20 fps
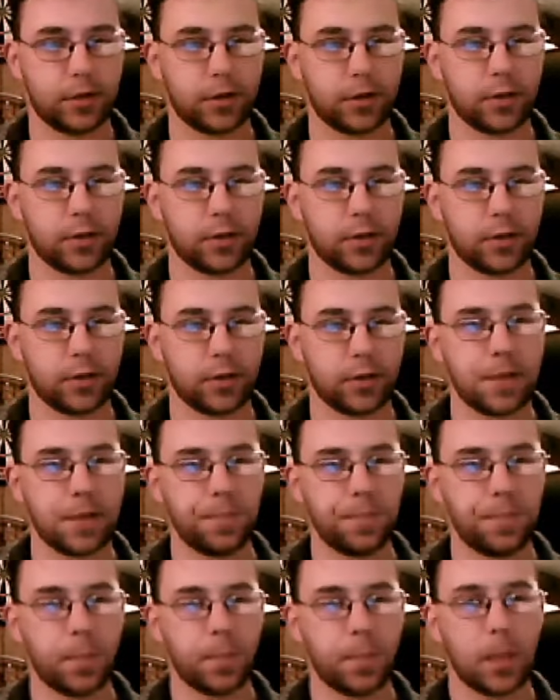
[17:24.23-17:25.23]
Okay,
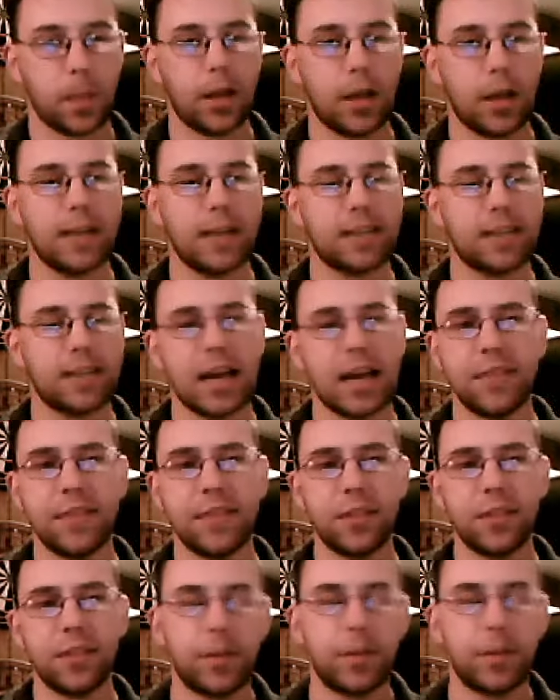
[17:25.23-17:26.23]
it's kind of a
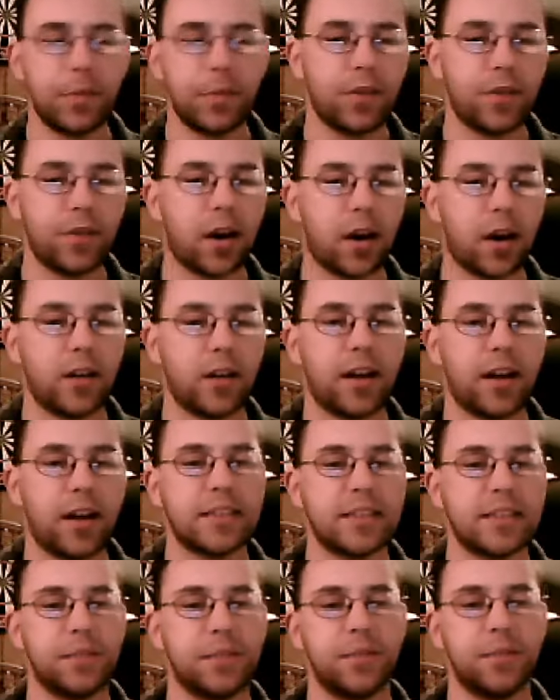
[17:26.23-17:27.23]
little bit of a hard
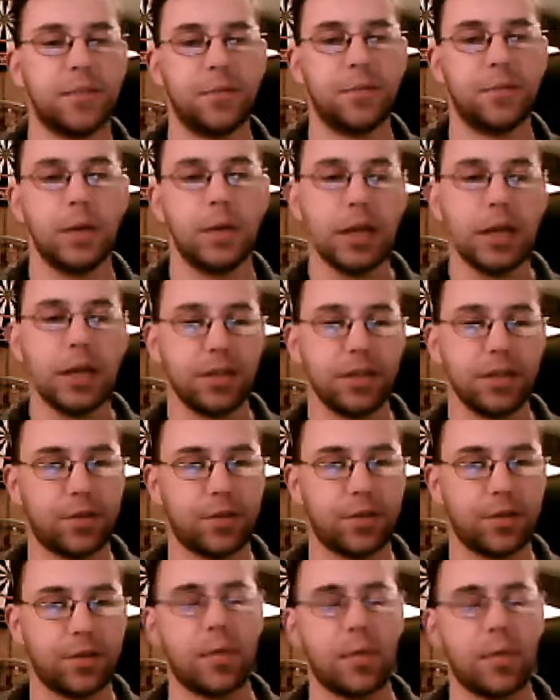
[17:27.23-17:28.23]
concept to
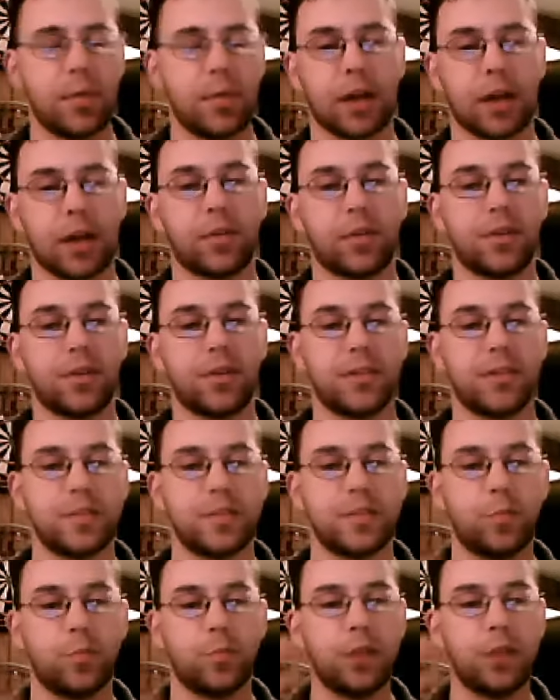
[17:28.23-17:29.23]
wrap your mind around. You just
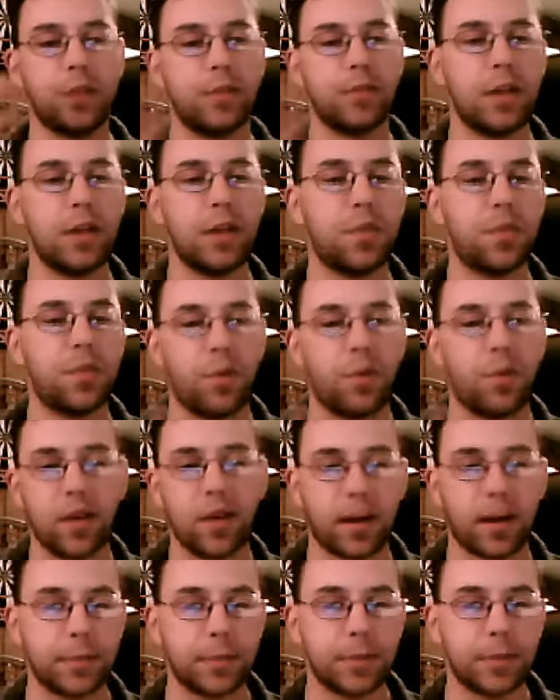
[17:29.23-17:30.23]
reread through it a
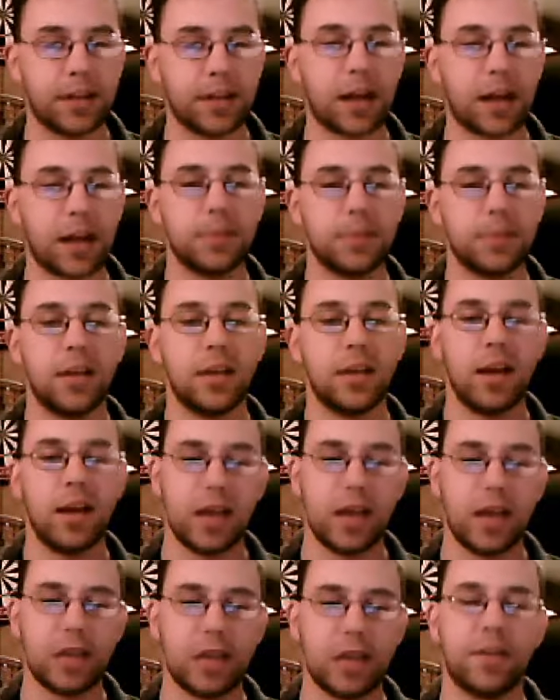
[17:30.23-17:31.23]
couple times,
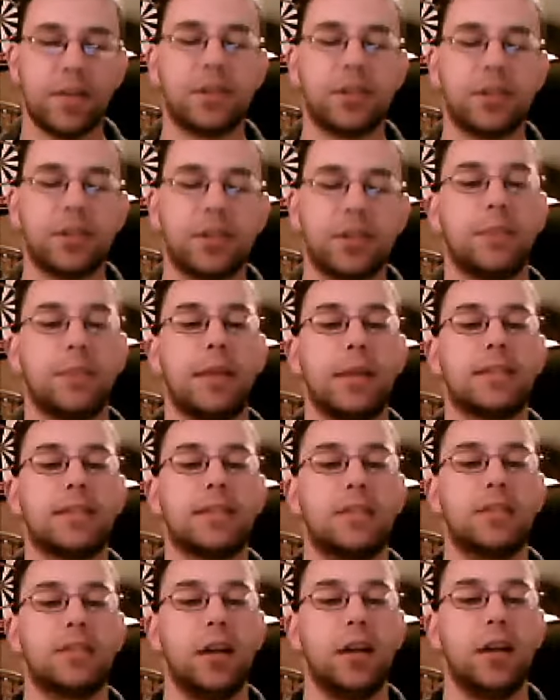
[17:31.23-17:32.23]
and eventually it makes
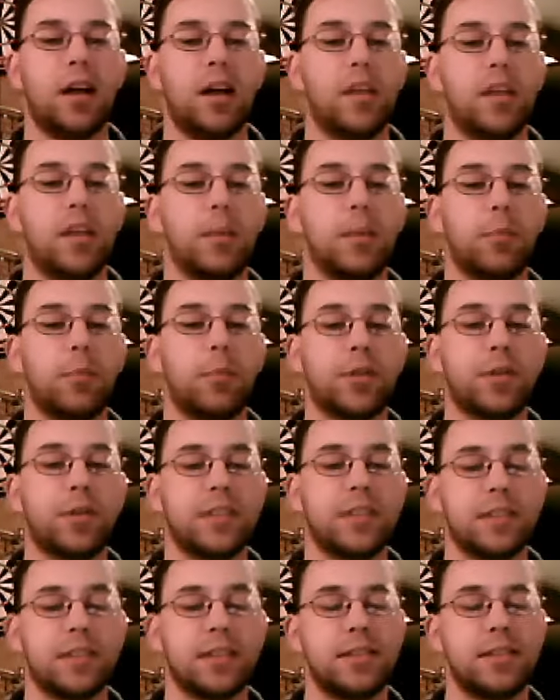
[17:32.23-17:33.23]
a little bit more
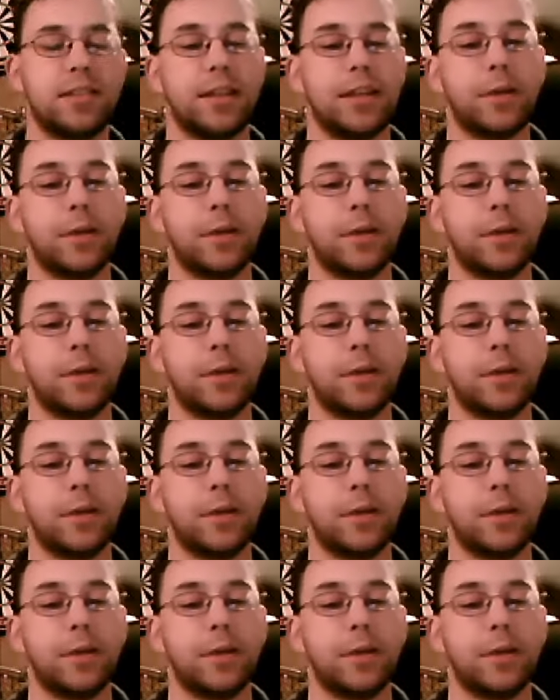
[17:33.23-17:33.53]
sense to you.